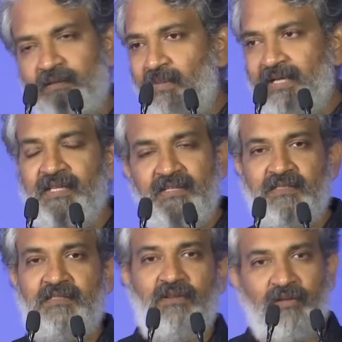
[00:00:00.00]
money
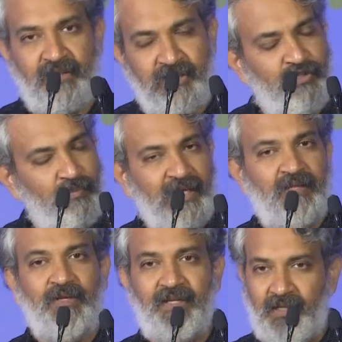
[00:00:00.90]
is not the issue.
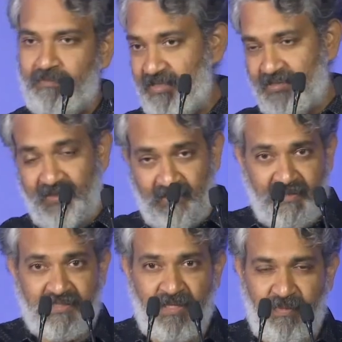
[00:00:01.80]
Money will come. He
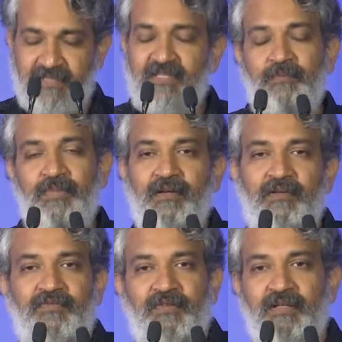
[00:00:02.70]
cited the same
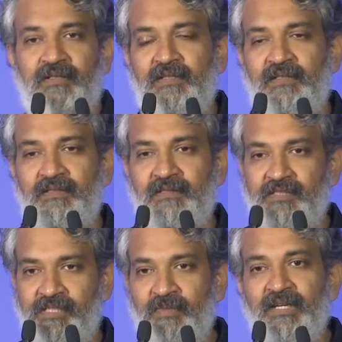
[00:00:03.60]
example of
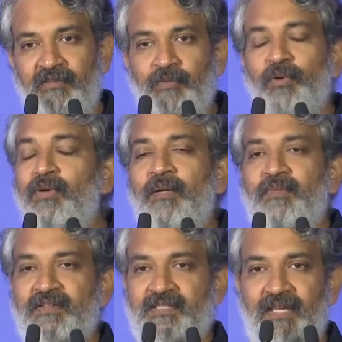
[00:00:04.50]
the Gemini TV program.
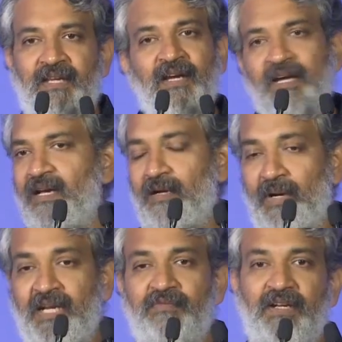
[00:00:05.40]
He was saying,
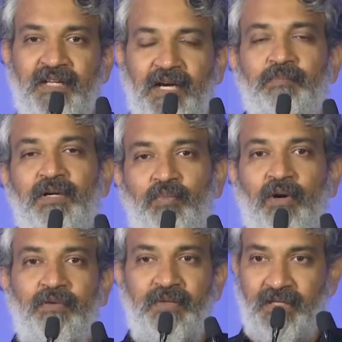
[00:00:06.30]
money will come, but
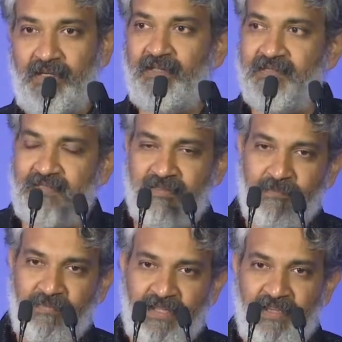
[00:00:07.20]
what we need is
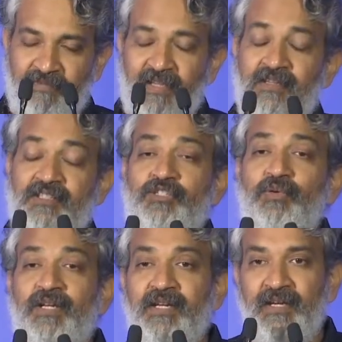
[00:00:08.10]
awareness,
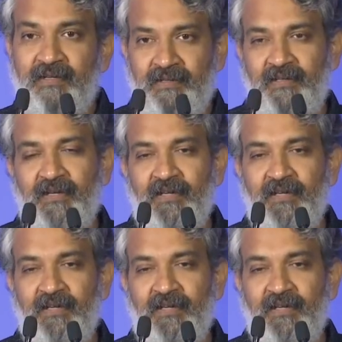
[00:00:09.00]
to create